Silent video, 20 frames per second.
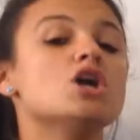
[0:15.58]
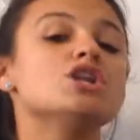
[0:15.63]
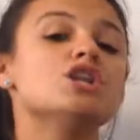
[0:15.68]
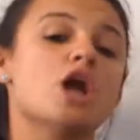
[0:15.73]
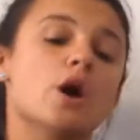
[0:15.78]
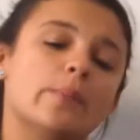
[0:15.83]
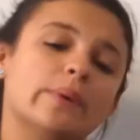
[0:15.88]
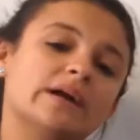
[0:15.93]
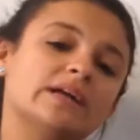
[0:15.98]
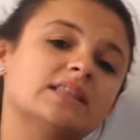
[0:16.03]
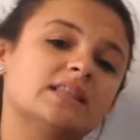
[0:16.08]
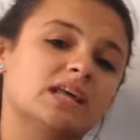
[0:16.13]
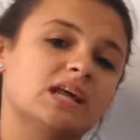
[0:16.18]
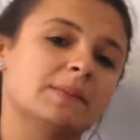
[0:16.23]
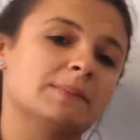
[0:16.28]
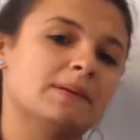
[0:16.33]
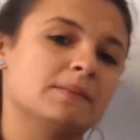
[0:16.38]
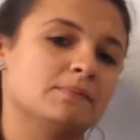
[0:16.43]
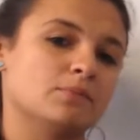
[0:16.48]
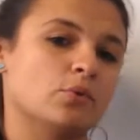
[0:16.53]
Knowing a
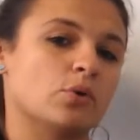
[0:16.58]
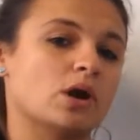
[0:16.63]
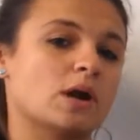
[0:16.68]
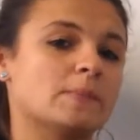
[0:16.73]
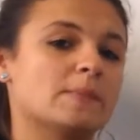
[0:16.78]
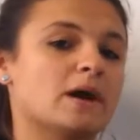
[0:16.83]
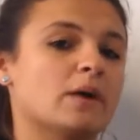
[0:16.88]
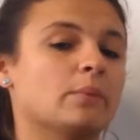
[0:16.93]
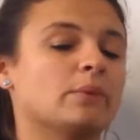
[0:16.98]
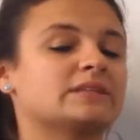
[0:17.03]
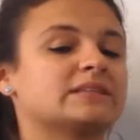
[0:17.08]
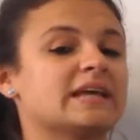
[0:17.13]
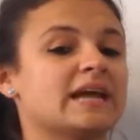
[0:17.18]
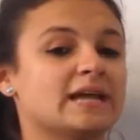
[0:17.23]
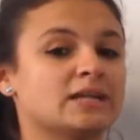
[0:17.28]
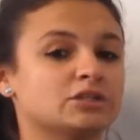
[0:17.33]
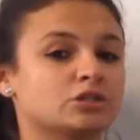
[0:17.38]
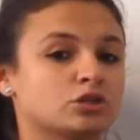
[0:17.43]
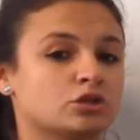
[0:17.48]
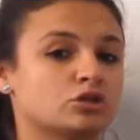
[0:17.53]
little bit more about what
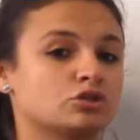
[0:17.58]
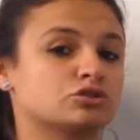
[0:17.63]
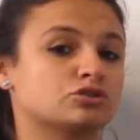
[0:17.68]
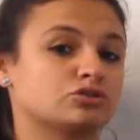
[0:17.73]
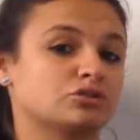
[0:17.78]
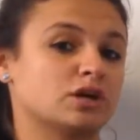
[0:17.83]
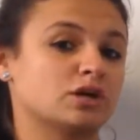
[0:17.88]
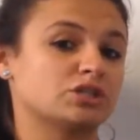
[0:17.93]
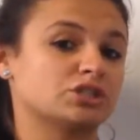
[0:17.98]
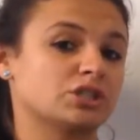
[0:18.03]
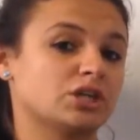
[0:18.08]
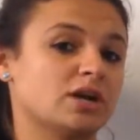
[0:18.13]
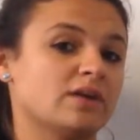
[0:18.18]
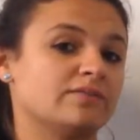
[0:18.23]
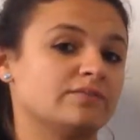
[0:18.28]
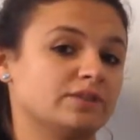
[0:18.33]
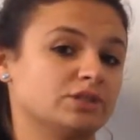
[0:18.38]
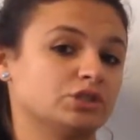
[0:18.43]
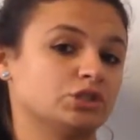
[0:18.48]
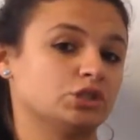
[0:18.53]
the internal structure
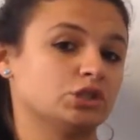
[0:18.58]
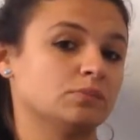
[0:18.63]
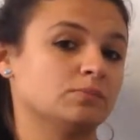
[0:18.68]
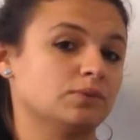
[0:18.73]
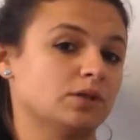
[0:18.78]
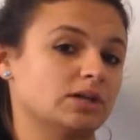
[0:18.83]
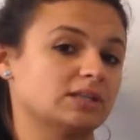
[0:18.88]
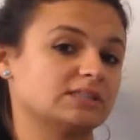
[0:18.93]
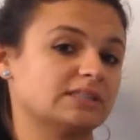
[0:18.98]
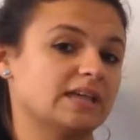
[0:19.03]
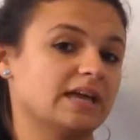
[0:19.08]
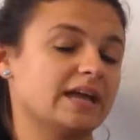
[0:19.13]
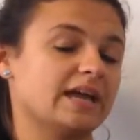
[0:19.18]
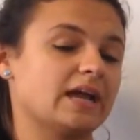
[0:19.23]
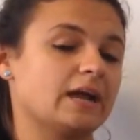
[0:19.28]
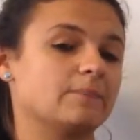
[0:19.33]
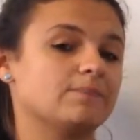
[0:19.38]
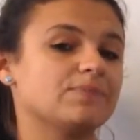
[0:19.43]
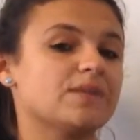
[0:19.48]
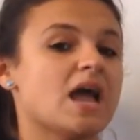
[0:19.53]
of the tube looks
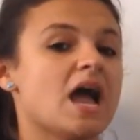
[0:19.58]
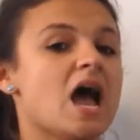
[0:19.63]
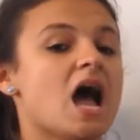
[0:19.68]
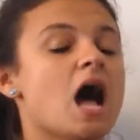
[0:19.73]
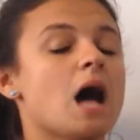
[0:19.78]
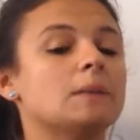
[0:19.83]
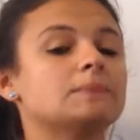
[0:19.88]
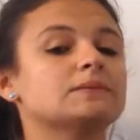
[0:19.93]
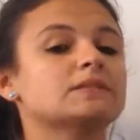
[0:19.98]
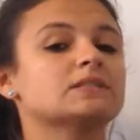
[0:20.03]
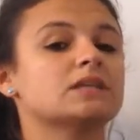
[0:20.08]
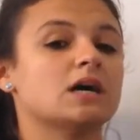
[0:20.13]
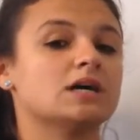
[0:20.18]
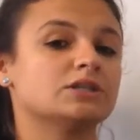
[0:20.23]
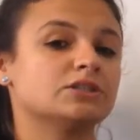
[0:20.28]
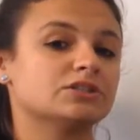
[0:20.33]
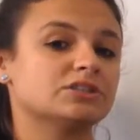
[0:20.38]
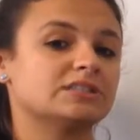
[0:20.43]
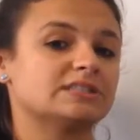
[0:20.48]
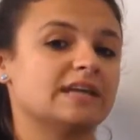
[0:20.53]
like helps us
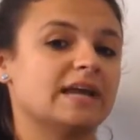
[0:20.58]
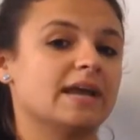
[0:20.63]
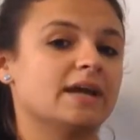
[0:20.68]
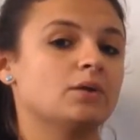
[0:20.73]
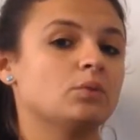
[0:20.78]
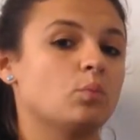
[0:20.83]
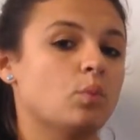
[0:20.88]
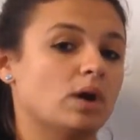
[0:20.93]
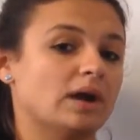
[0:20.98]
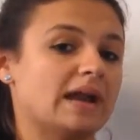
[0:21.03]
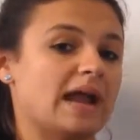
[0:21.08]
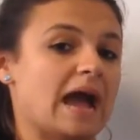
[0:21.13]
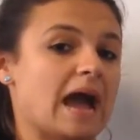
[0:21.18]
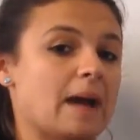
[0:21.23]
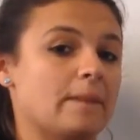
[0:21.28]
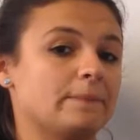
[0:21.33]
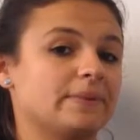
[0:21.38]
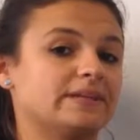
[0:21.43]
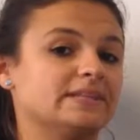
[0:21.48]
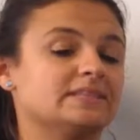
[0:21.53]
understand what
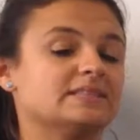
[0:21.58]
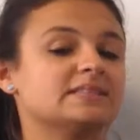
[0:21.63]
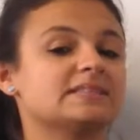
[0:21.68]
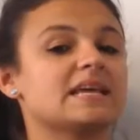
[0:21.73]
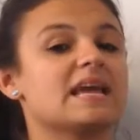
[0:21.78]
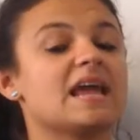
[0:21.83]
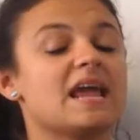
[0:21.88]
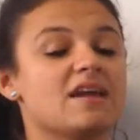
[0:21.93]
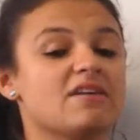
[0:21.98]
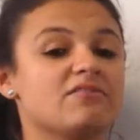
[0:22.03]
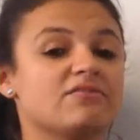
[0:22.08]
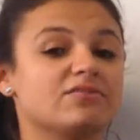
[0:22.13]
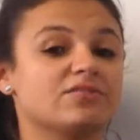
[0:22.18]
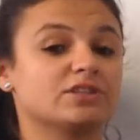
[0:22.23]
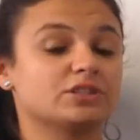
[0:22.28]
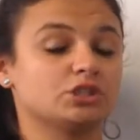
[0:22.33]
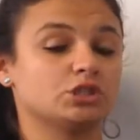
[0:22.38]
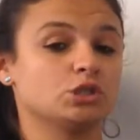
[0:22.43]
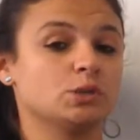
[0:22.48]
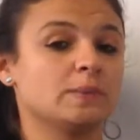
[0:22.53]
happens if
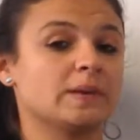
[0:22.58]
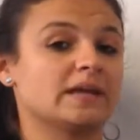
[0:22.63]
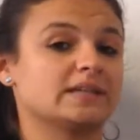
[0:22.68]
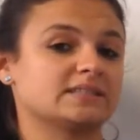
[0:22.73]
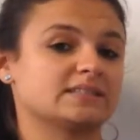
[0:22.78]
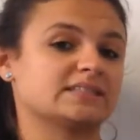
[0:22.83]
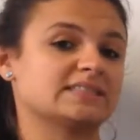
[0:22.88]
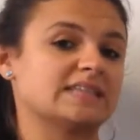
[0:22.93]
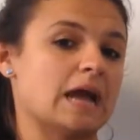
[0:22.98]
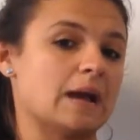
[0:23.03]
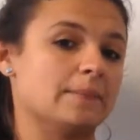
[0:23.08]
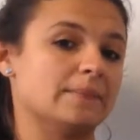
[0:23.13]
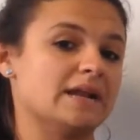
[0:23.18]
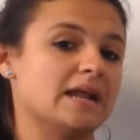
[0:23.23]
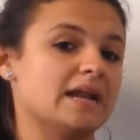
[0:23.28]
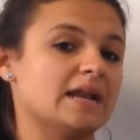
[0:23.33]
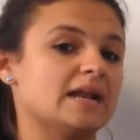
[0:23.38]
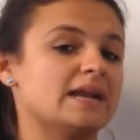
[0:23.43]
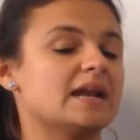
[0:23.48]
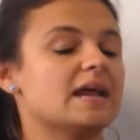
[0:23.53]
the tube gets
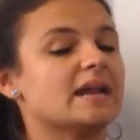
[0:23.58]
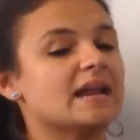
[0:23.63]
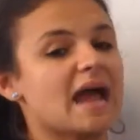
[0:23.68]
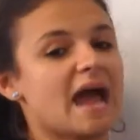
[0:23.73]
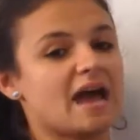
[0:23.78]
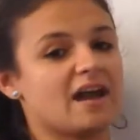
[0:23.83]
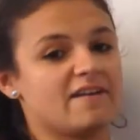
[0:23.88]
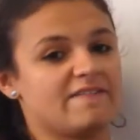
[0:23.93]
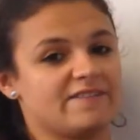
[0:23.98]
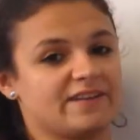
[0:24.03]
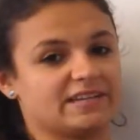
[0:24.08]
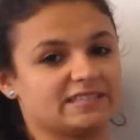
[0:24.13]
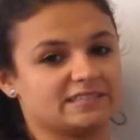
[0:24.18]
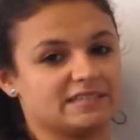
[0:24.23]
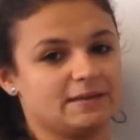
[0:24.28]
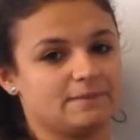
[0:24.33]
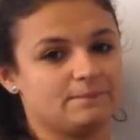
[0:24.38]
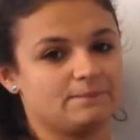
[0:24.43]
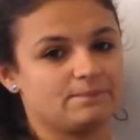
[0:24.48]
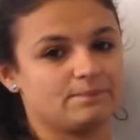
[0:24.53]
contaminated and how to fix
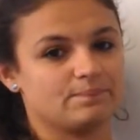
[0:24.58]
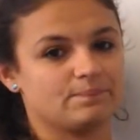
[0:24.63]
it.